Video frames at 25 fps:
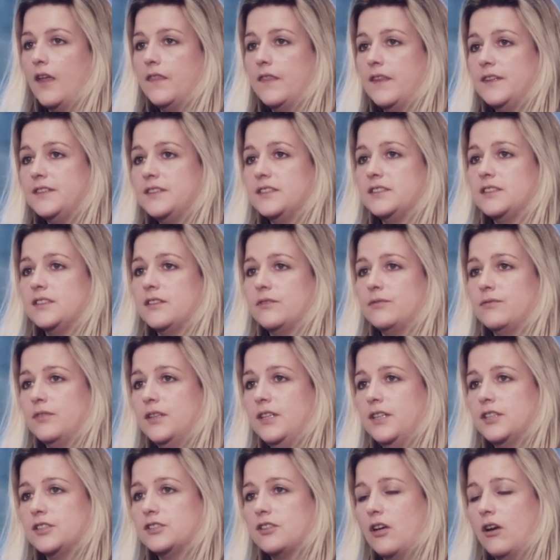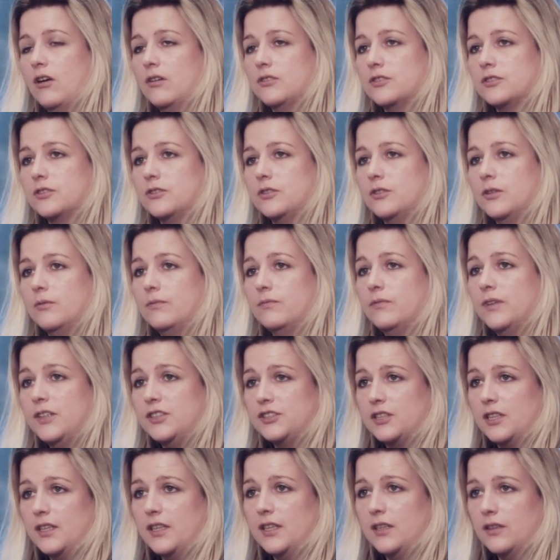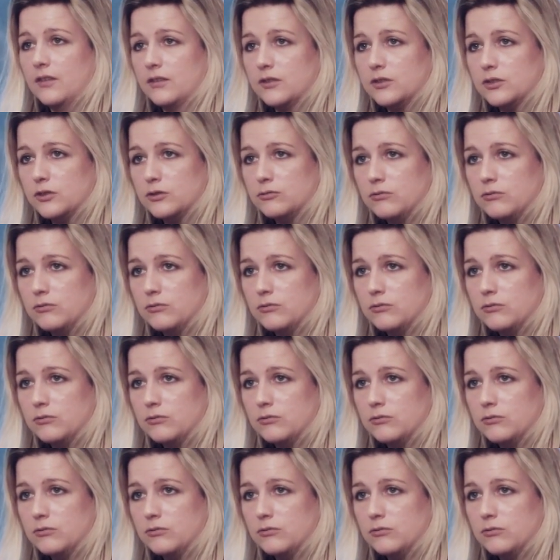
And this is the finished article, and visually it looks